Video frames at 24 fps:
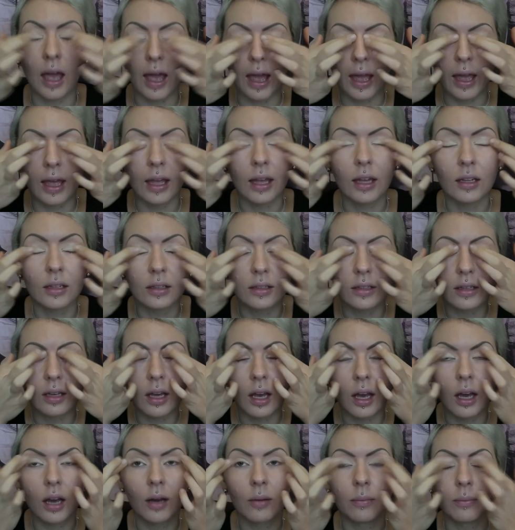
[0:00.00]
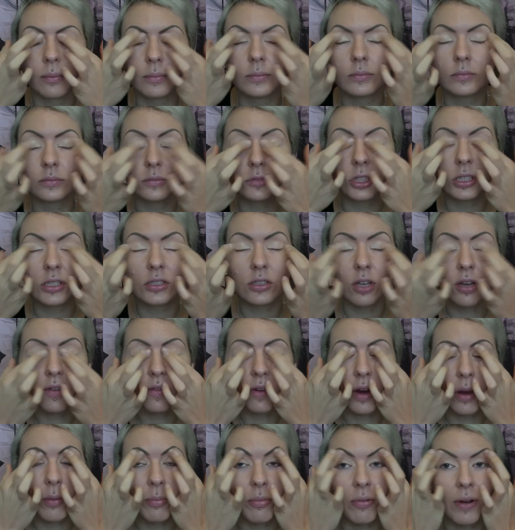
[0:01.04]
and just
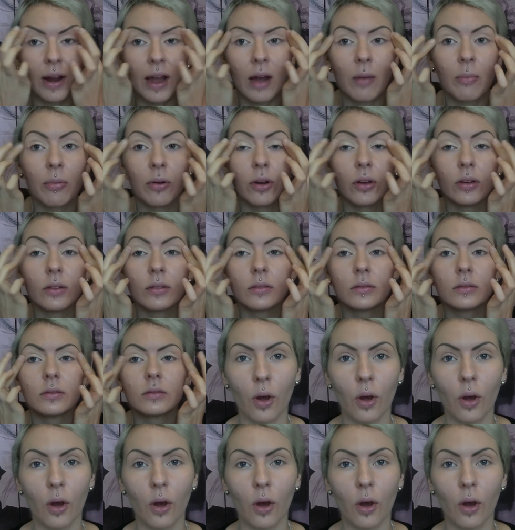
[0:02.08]
over our brow bone.